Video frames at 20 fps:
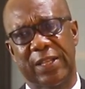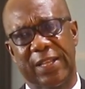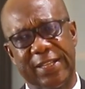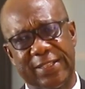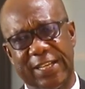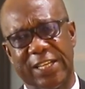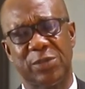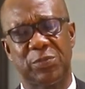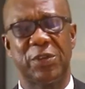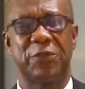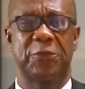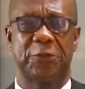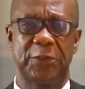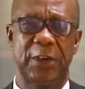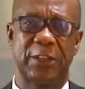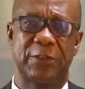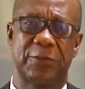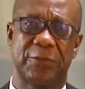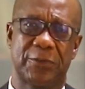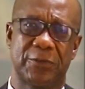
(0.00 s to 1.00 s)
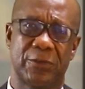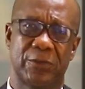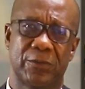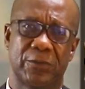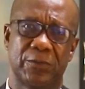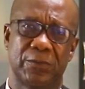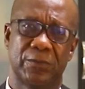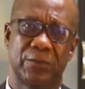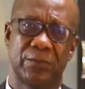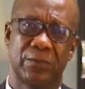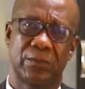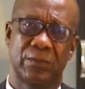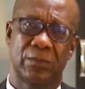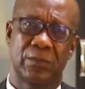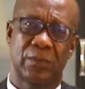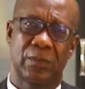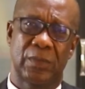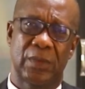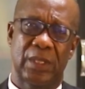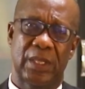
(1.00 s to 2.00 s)
let us be faithful.
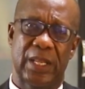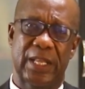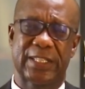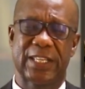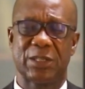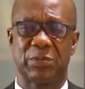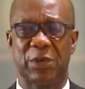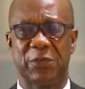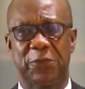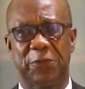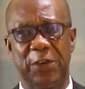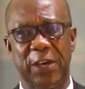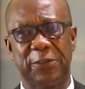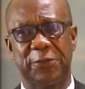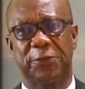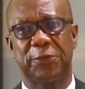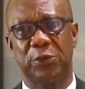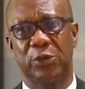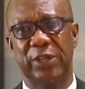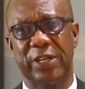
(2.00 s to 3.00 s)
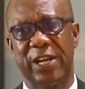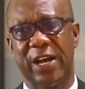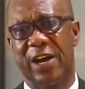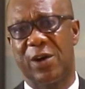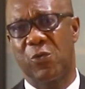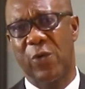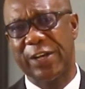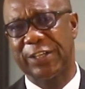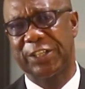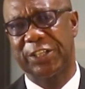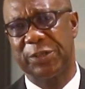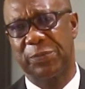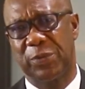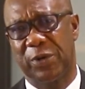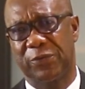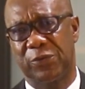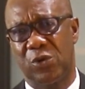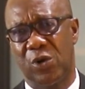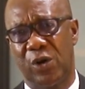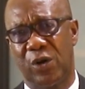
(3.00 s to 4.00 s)
Let us be faithful in our worship
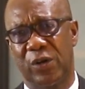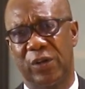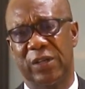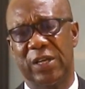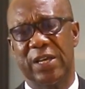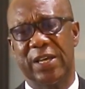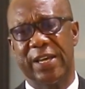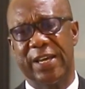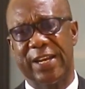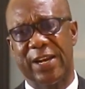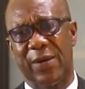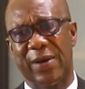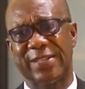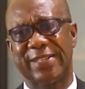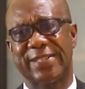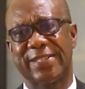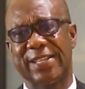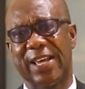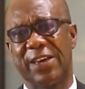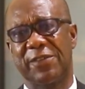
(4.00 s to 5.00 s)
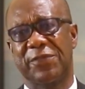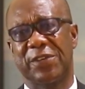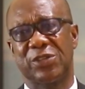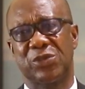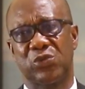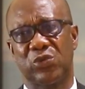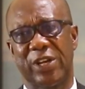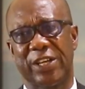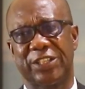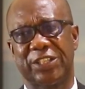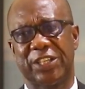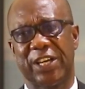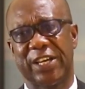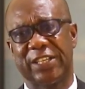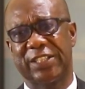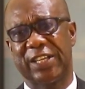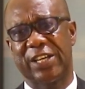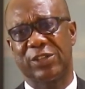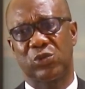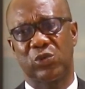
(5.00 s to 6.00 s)
of God, in our service to the
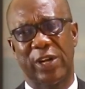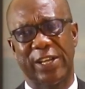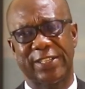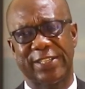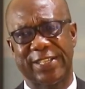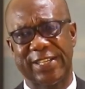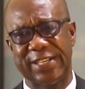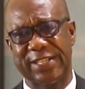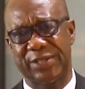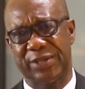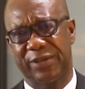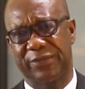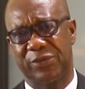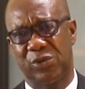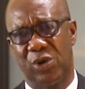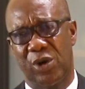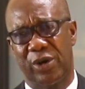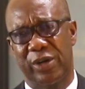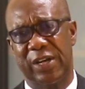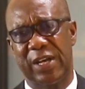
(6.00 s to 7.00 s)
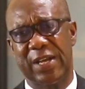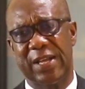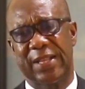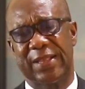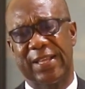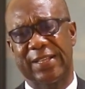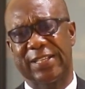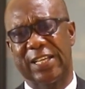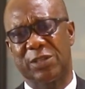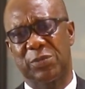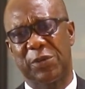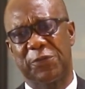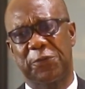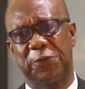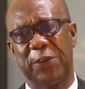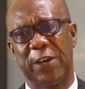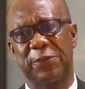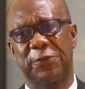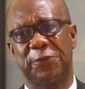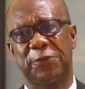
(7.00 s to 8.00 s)
church and to the things of God. Let us be
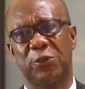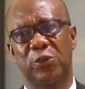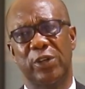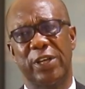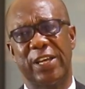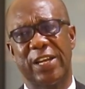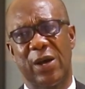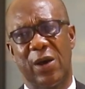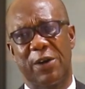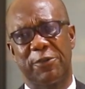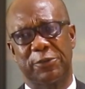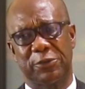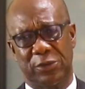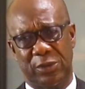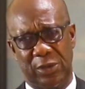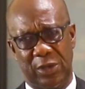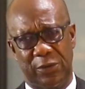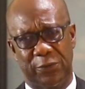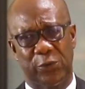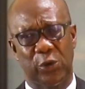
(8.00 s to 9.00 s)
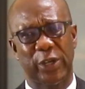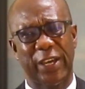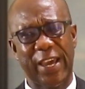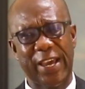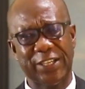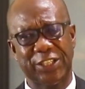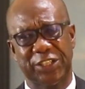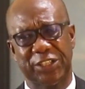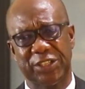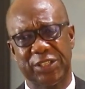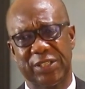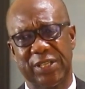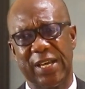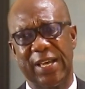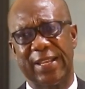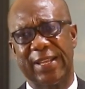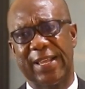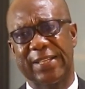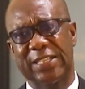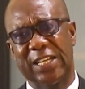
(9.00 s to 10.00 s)
faithful in our vocations.
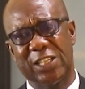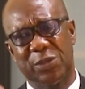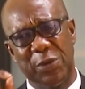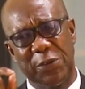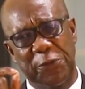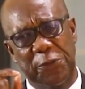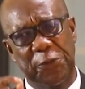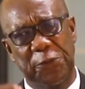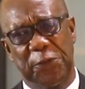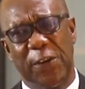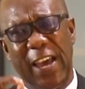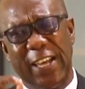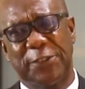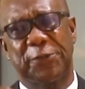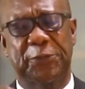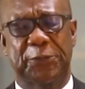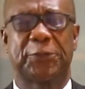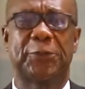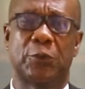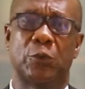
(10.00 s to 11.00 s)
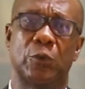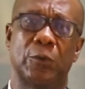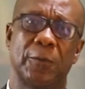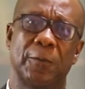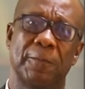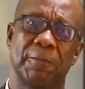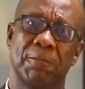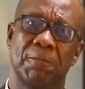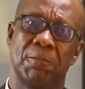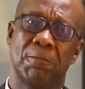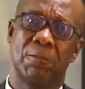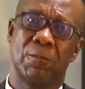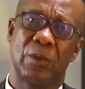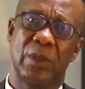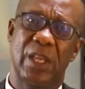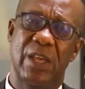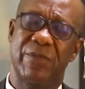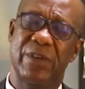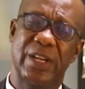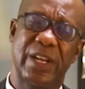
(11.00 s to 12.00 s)
Let us be faithful
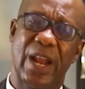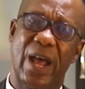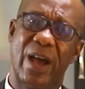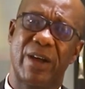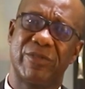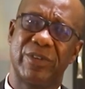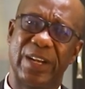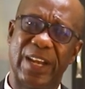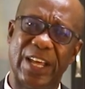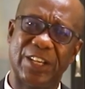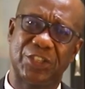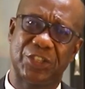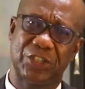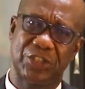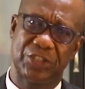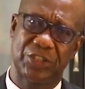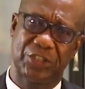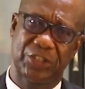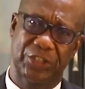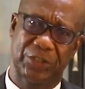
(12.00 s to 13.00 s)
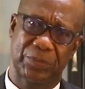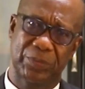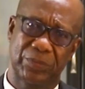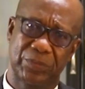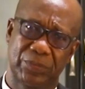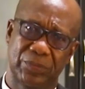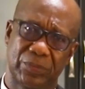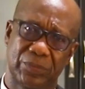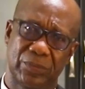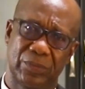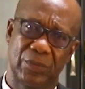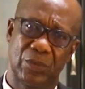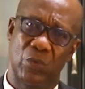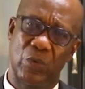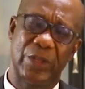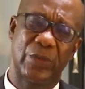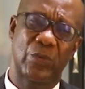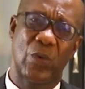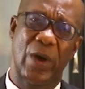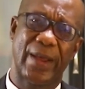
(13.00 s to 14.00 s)
even in our relationship
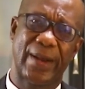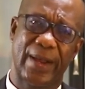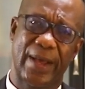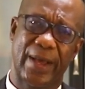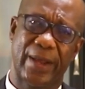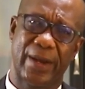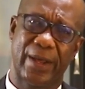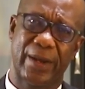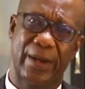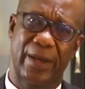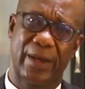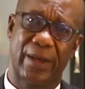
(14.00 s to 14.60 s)
with one another